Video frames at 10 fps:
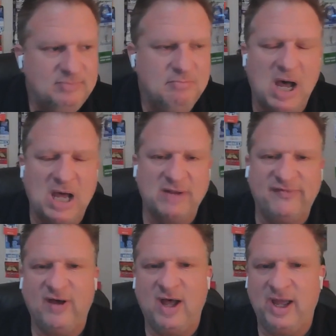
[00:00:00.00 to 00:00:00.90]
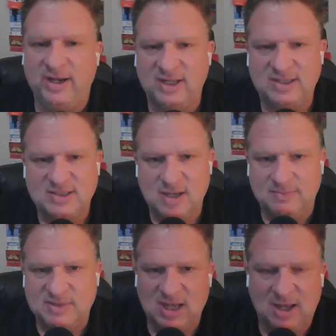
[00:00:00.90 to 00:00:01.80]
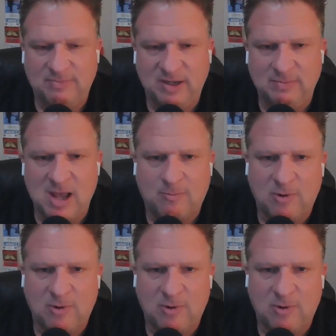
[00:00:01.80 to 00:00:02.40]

modified attempt at being Mack